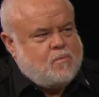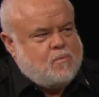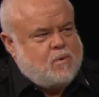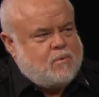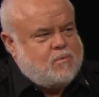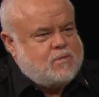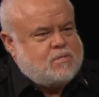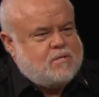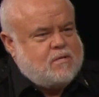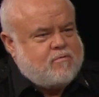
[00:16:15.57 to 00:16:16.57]
what was
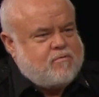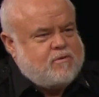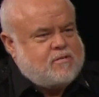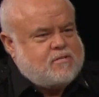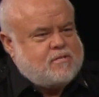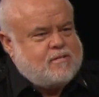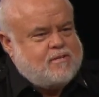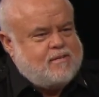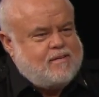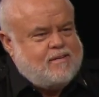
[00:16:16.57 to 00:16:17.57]
the difference
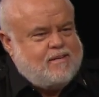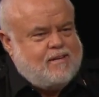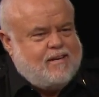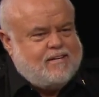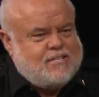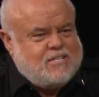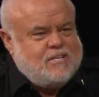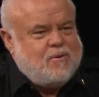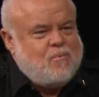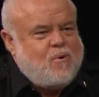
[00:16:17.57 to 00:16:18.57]
in
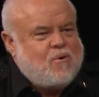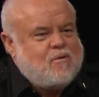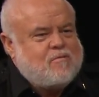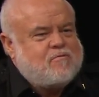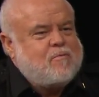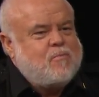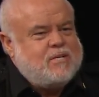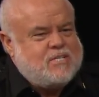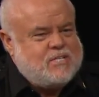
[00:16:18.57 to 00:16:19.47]
Sheila Walker from when